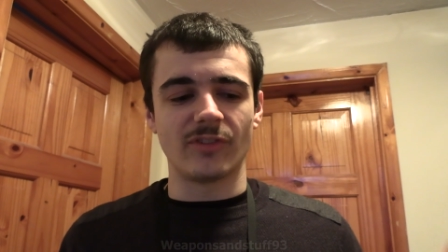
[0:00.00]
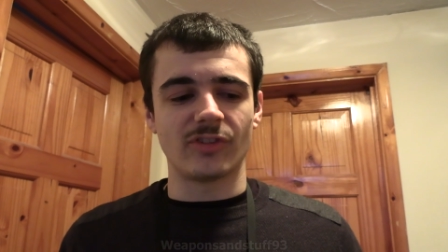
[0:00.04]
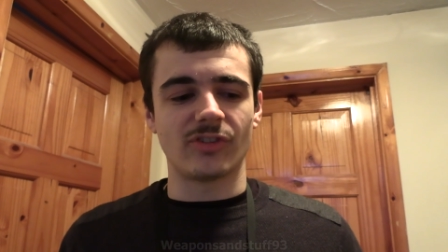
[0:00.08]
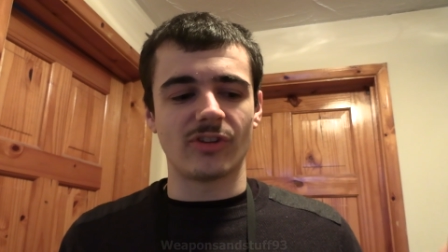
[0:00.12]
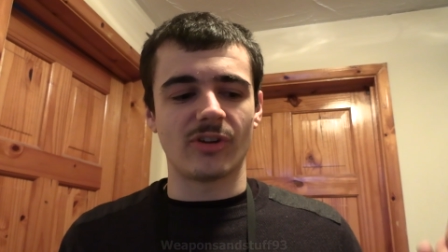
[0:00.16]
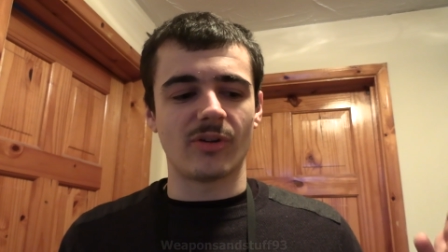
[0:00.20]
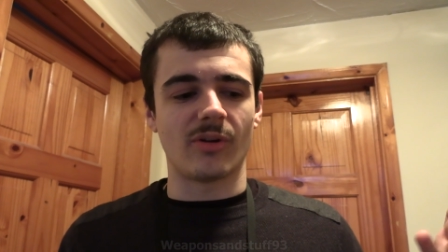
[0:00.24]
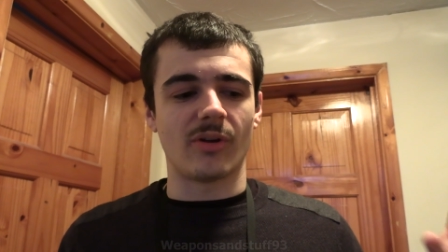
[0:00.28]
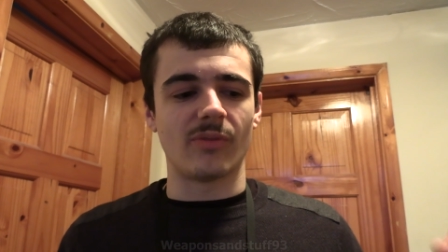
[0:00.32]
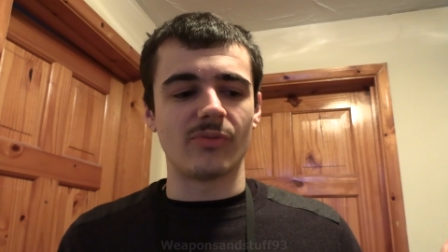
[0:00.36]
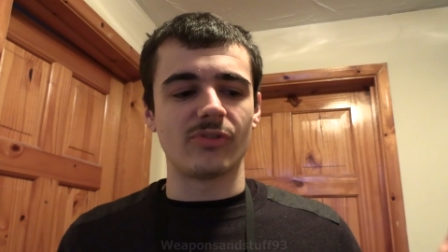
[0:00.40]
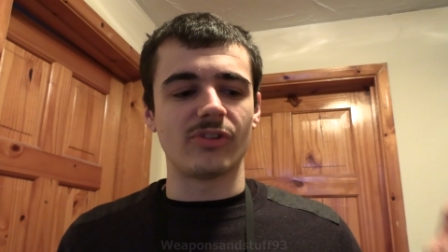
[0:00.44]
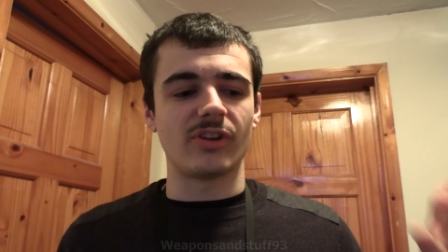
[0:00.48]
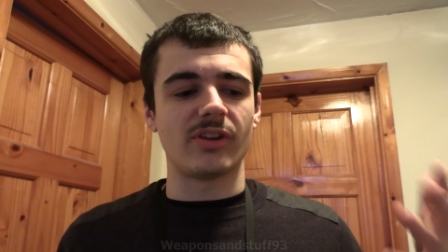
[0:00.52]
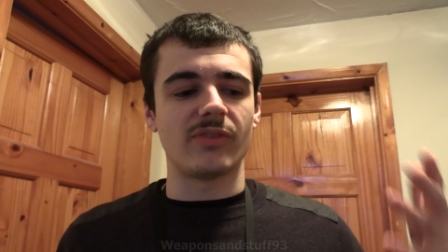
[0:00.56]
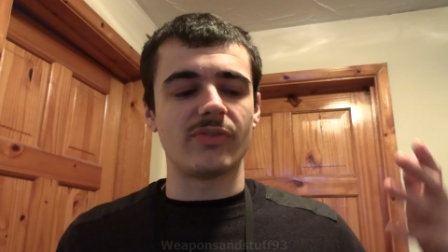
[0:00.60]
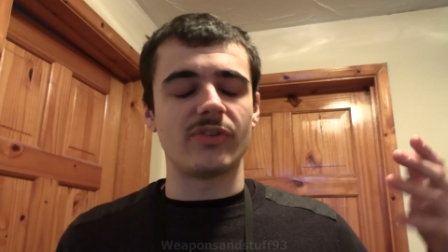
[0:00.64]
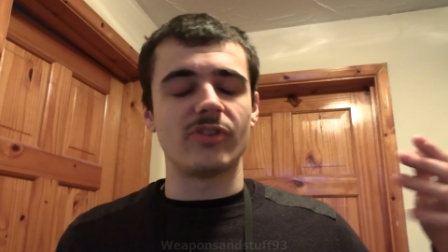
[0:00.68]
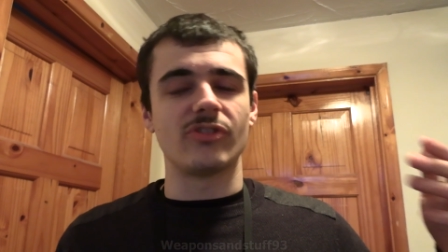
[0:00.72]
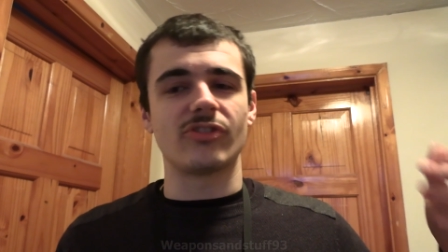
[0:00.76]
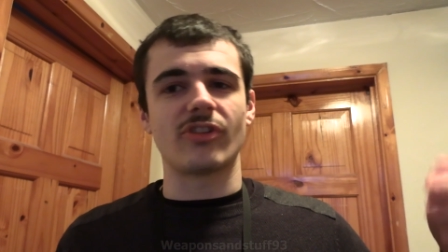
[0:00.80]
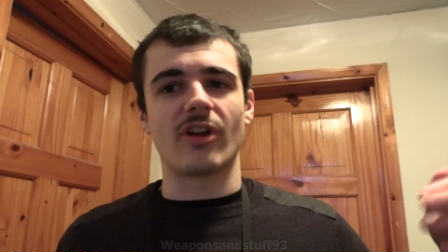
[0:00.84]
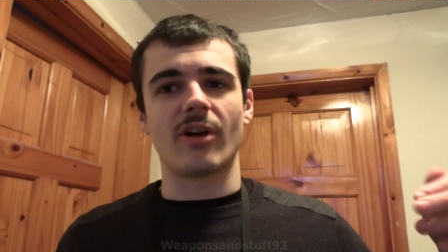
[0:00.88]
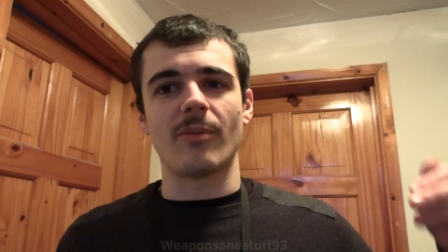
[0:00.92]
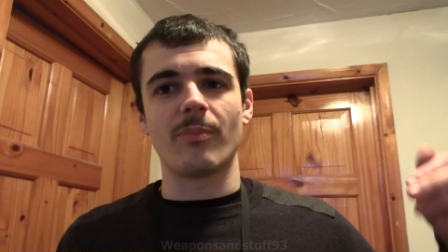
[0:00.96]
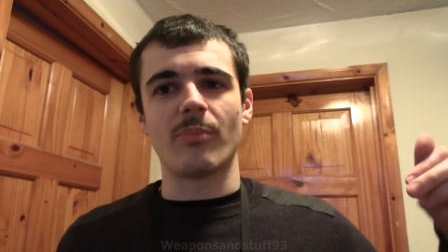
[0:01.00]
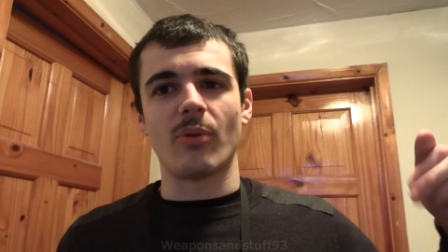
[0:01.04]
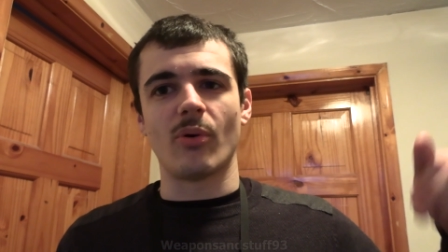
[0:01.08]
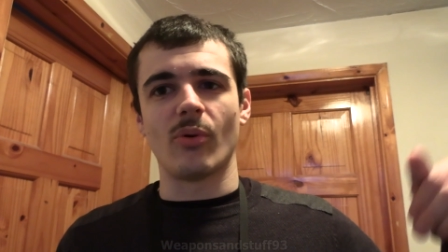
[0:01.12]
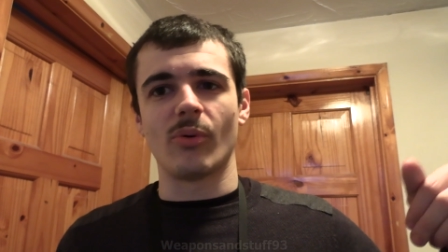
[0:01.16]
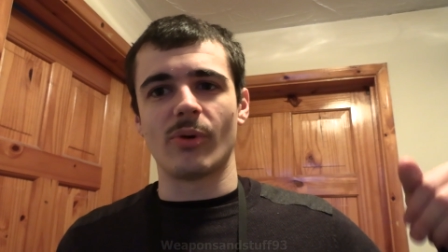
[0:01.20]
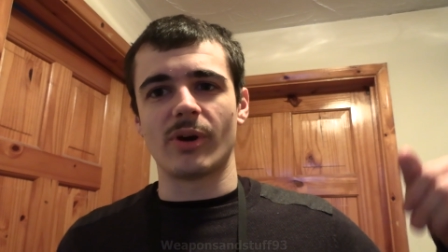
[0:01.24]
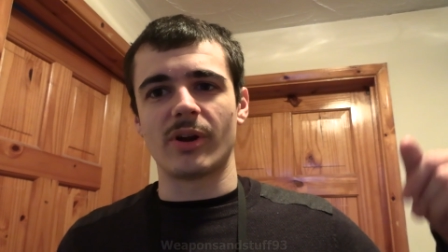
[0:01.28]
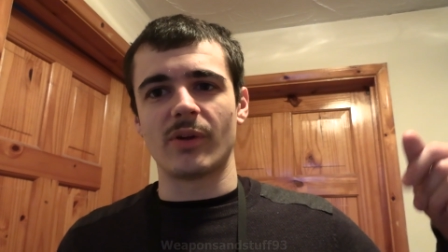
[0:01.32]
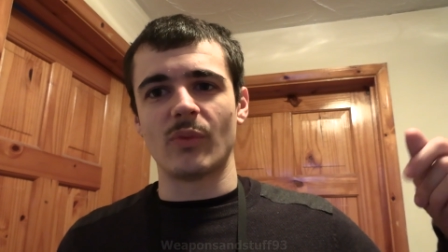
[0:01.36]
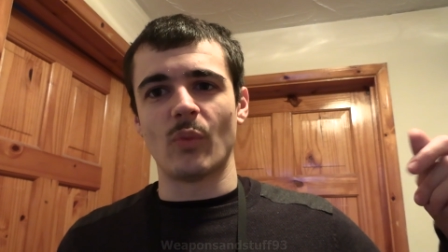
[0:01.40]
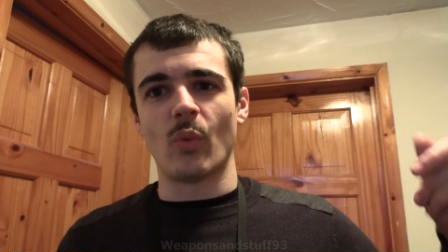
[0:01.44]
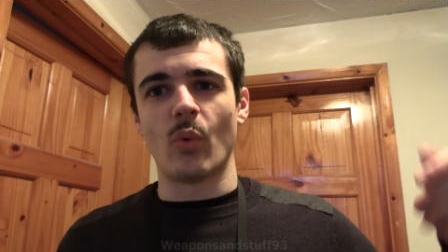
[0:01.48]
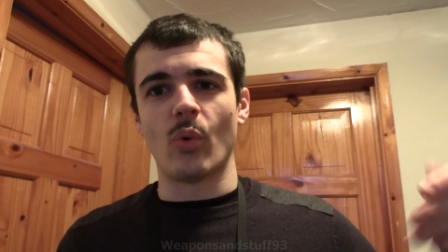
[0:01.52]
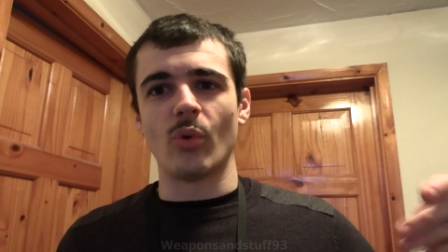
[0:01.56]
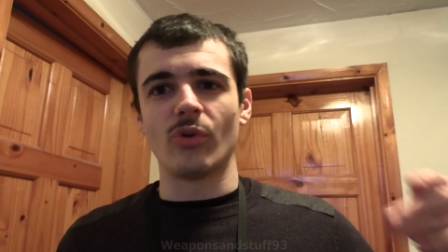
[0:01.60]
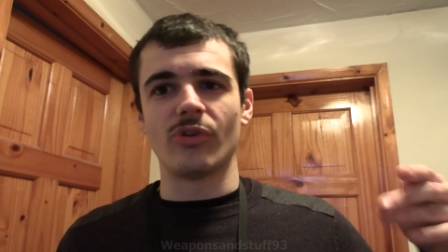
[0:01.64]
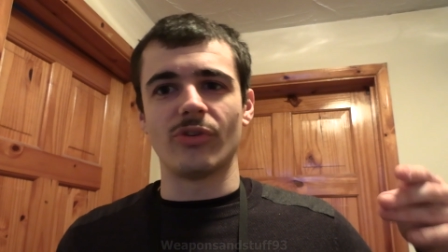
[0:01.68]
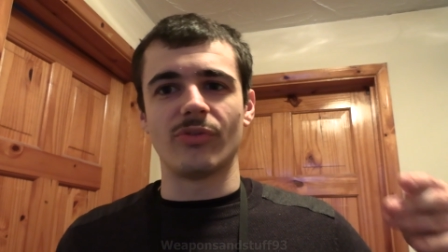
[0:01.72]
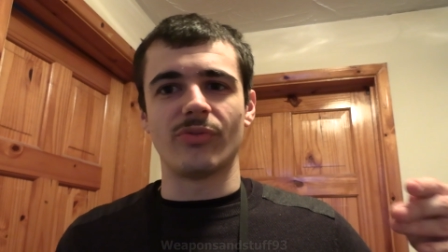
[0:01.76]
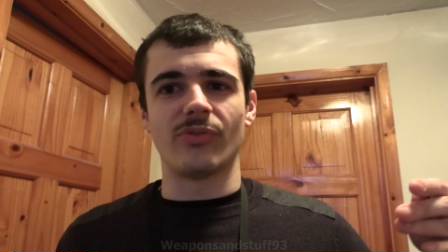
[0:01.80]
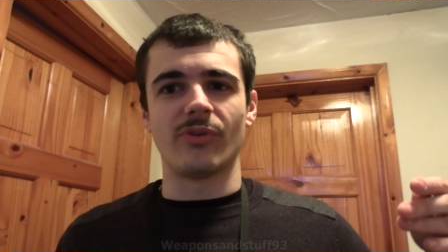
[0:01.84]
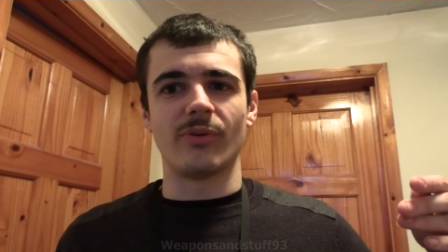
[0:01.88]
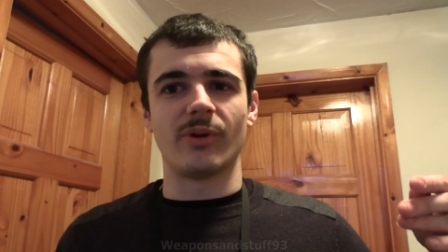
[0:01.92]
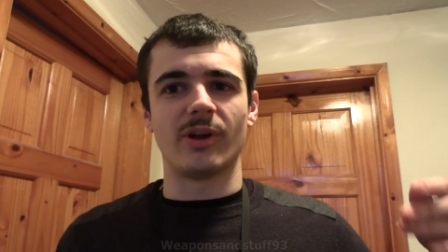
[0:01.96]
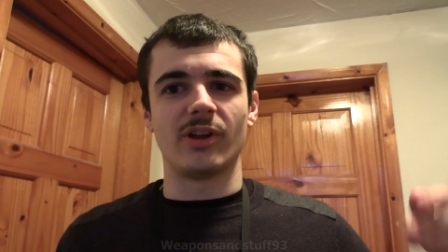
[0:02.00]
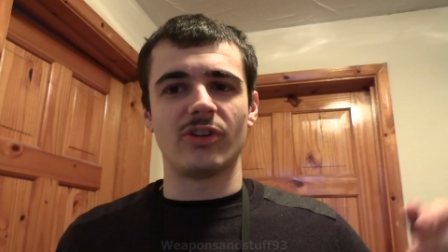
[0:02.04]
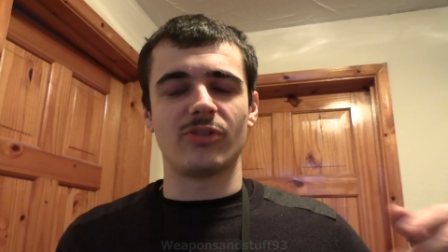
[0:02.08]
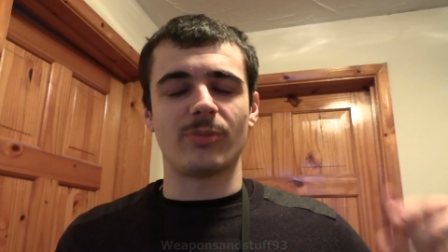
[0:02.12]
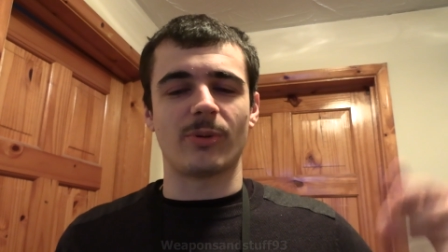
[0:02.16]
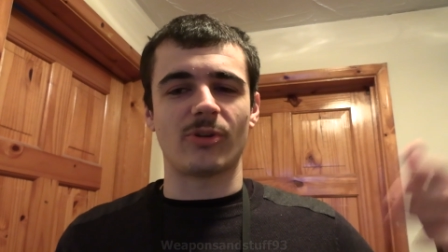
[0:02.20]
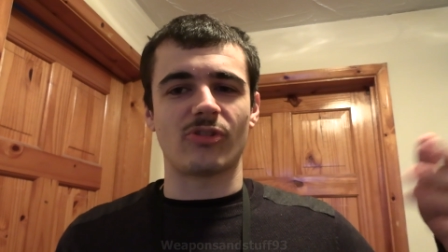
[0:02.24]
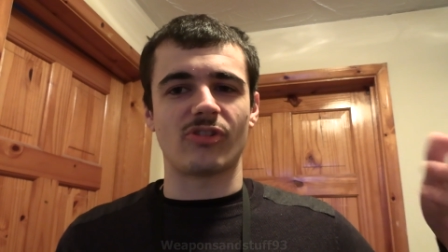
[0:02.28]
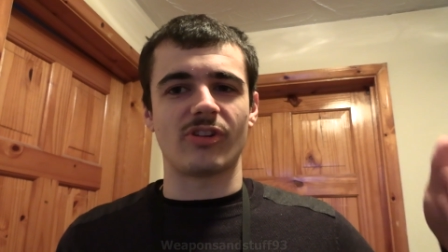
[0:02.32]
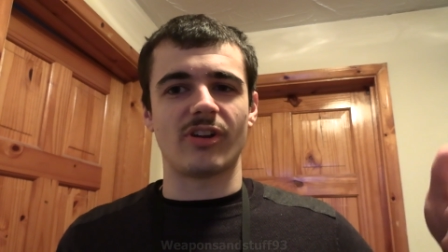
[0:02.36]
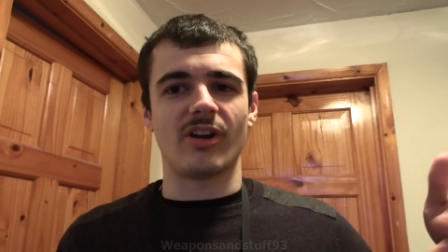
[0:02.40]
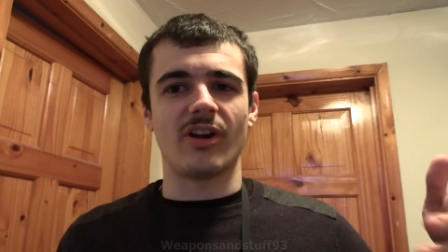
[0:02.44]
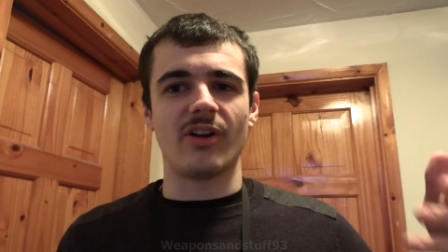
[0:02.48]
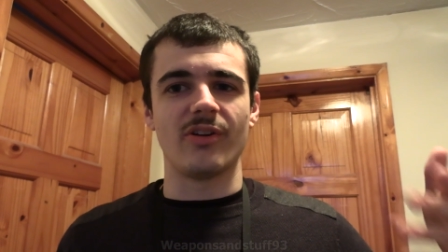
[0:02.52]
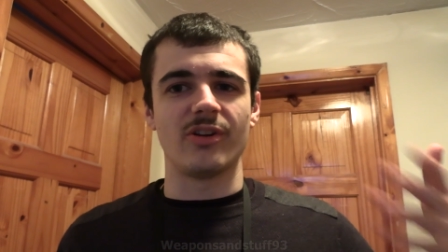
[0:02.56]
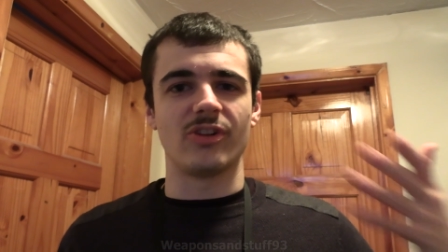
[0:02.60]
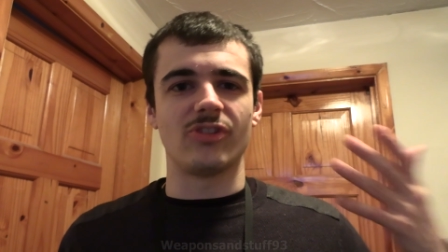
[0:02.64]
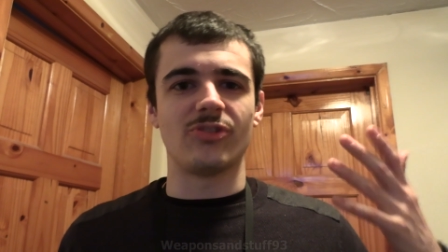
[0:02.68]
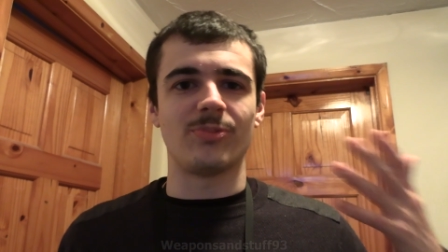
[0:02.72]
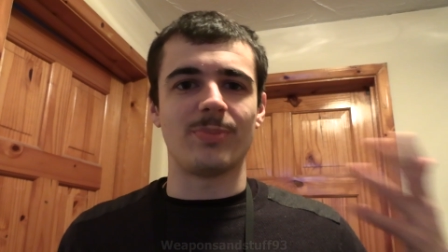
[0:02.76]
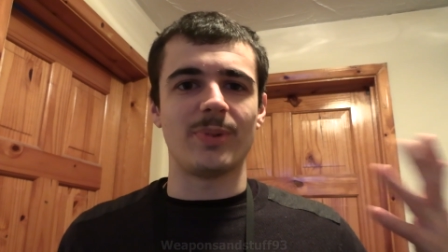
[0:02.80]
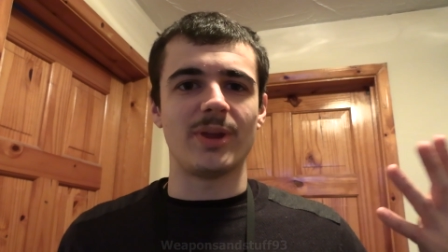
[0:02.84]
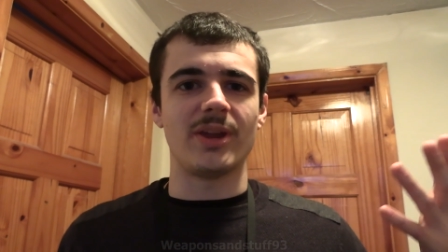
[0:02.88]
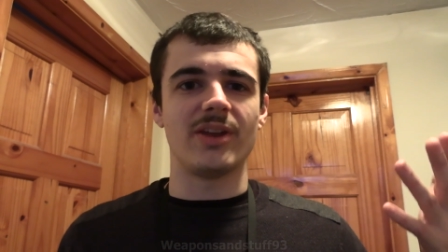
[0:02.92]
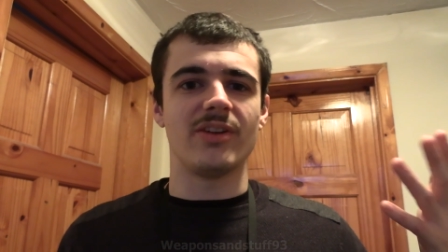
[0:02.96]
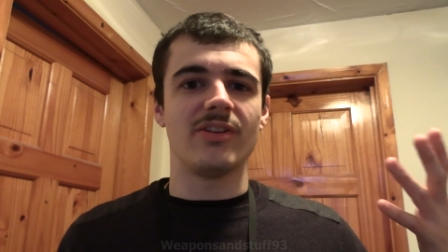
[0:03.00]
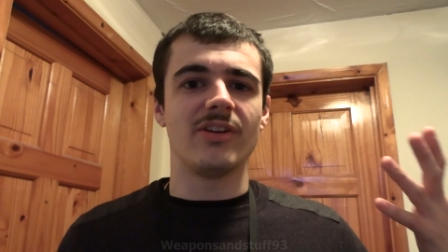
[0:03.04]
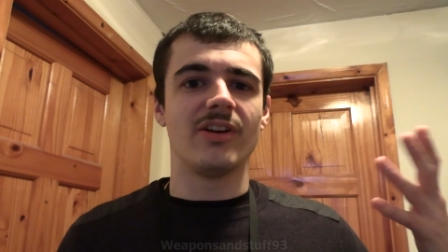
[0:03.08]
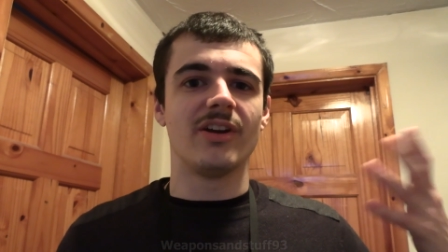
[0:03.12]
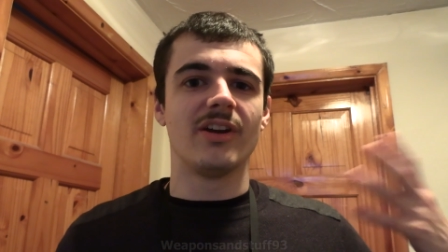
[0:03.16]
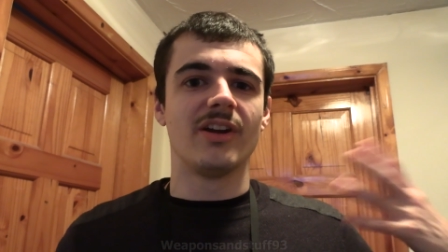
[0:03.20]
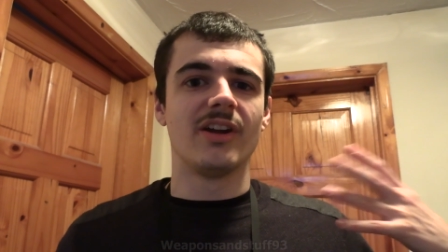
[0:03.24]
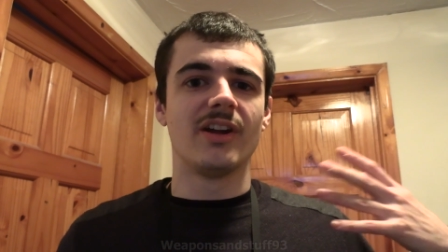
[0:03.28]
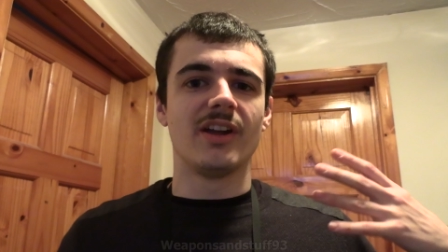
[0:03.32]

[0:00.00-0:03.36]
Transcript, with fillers: So obviously if you start pouring water through it, especially at high speed,